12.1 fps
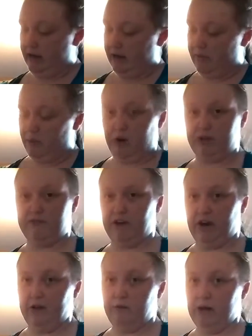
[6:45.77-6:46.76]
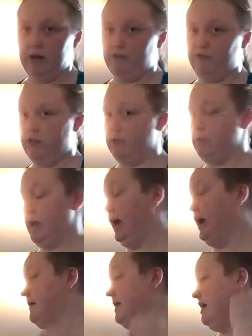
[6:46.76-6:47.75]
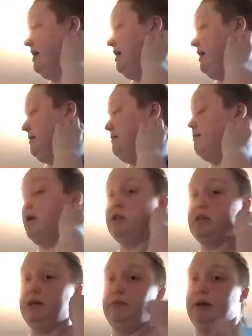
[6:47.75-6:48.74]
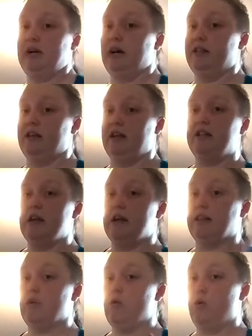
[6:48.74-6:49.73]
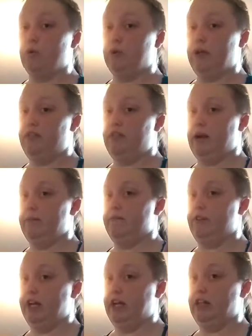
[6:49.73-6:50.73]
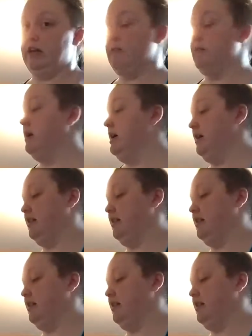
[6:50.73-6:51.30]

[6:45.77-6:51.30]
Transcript: It works very well for me. Mostly because it's not the only thing I'm feeding them.